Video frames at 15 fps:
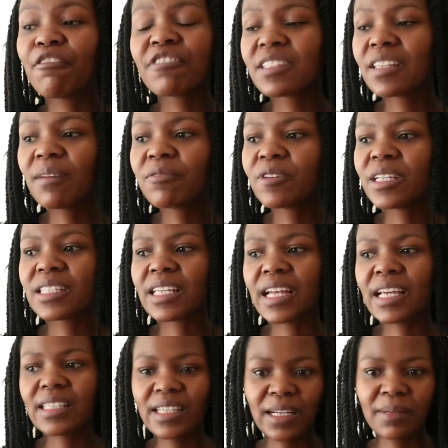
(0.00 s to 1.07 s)
for some reason,
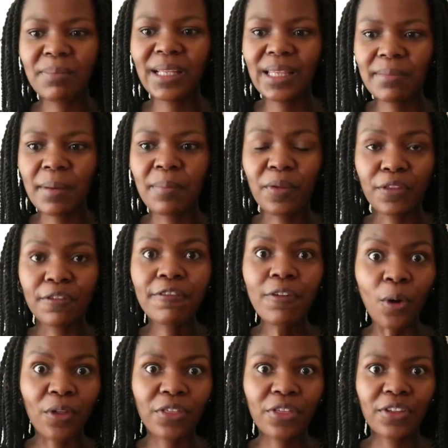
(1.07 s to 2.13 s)
I said I'd pick them up on the
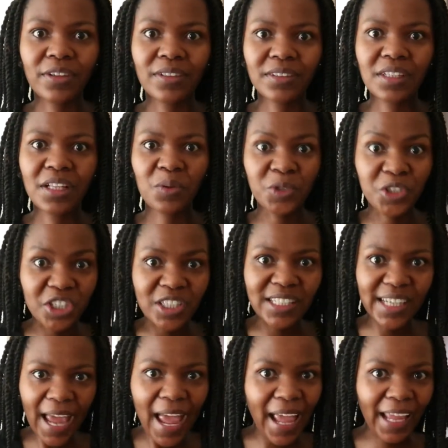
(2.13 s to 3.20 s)
4th, which is
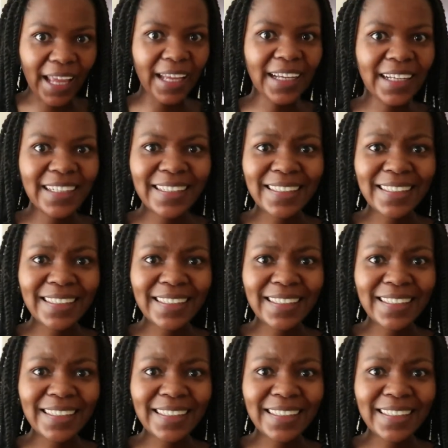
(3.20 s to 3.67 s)
today.